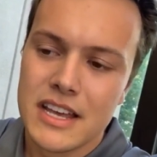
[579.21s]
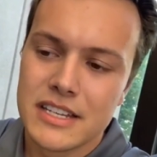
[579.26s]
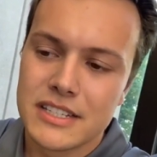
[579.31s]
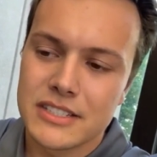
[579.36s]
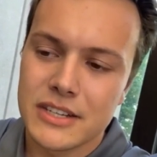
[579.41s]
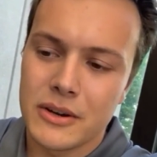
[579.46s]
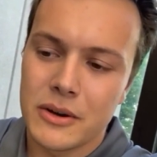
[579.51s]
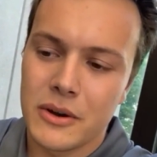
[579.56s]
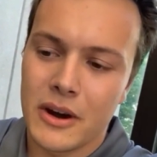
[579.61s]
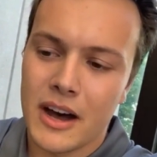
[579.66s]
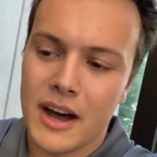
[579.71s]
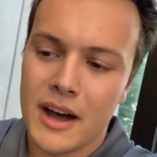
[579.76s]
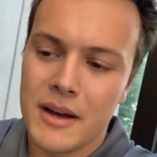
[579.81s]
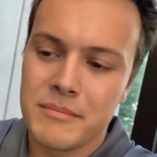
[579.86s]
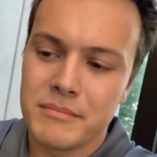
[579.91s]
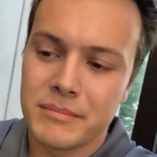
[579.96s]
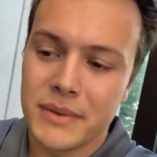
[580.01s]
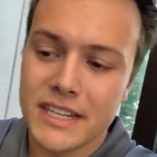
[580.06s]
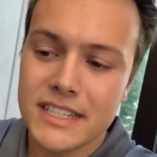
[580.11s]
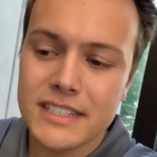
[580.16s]
So,
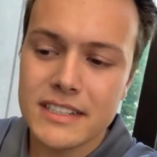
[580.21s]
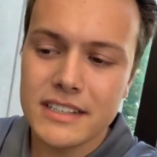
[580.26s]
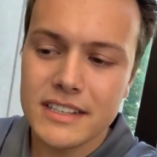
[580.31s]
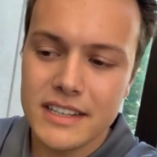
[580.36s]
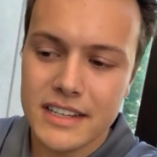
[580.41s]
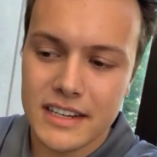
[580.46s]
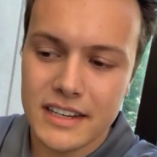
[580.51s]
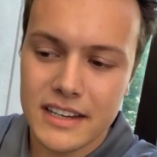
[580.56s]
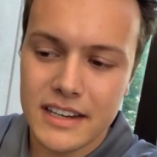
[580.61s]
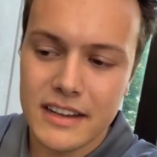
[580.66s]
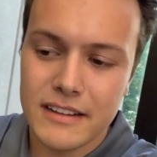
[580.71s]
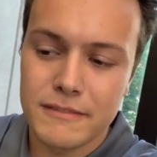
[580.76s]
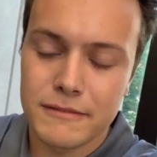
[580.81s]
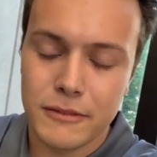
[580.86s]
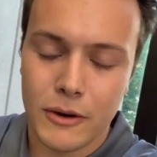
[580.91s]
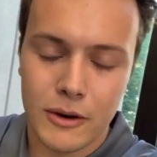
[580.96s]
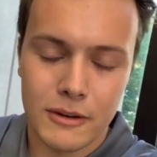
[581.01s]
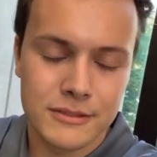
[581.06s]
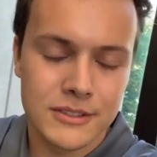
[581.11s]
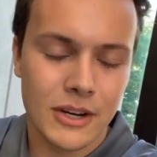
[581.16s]
um, basically, getting
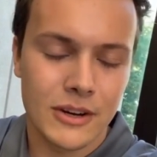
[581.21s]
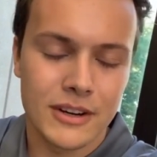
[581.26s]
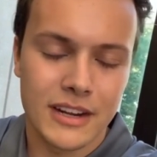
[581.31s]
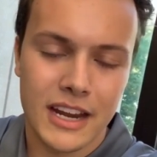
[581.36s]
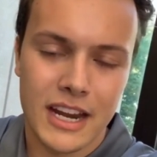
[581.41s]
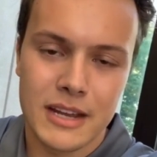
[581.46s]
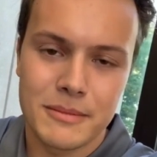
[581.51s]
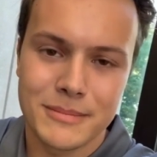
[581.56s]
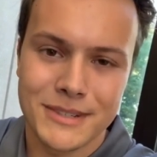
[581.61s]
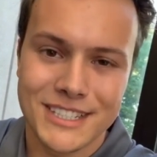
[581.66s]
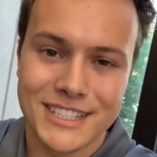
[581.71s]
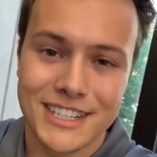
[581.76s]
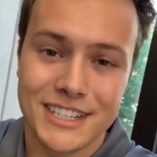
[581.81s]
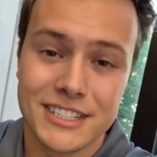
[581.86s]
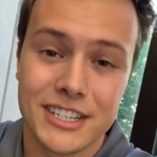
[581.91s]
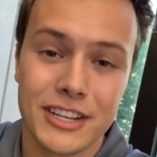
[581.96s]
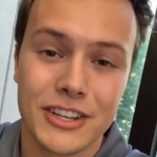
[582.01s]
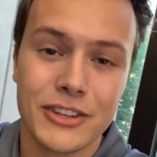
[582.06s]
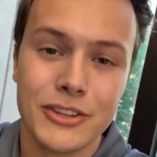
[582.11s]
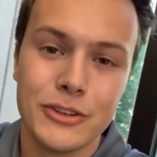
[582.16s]
involved on campus
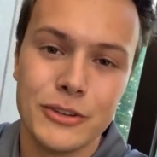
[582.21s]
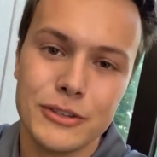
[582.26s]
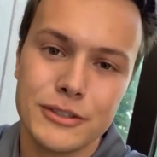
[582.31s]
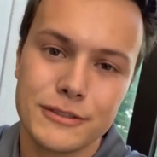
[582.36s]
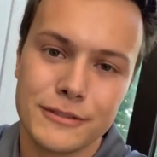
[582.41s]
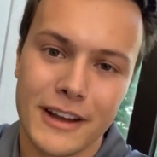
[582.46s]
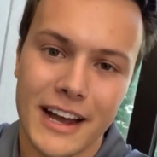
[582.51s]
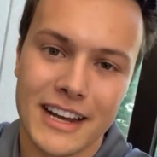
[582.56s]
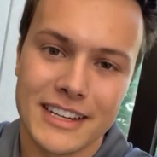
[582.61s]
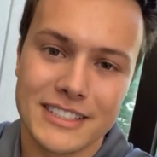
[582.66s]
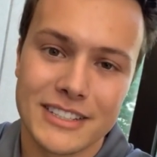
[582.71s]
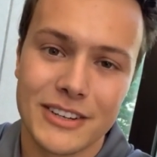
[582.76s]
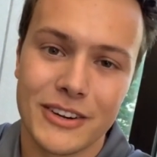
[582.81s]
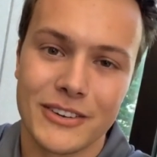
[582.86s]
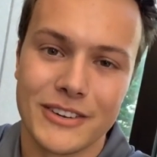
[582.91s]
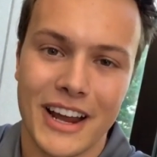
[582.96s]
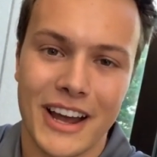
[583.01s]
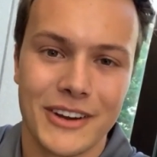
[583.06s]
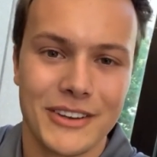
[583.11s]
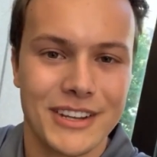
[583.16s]
is a huge factor
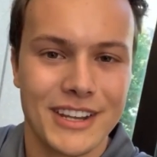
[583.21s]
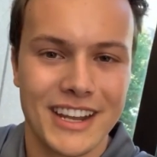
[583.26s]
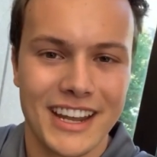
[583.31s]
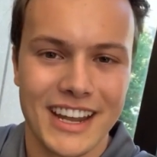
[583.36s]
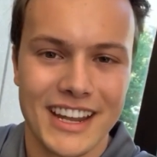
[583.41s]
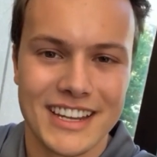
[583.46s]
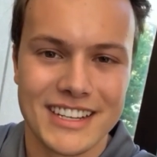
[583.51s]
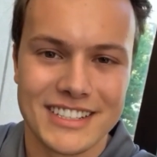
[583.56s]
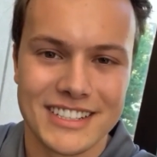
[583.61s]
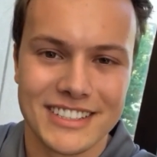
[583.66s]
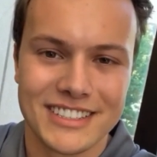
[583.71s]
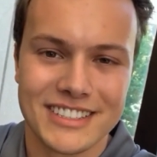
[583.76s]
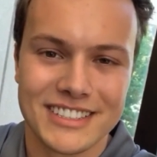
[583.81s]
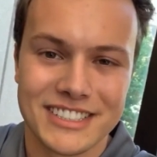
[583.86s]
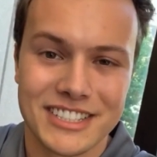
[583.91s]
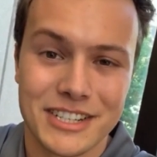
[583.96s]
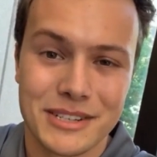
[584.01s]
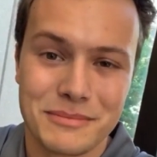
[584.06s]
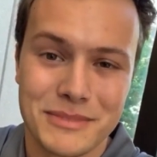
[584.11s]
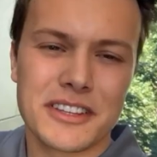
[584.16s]
on how you can get
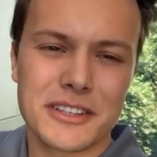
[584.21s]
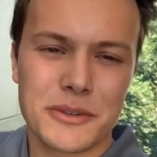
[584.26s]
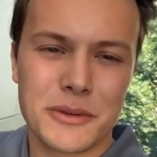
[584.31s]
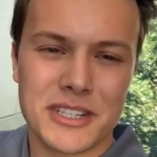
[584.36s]
internships.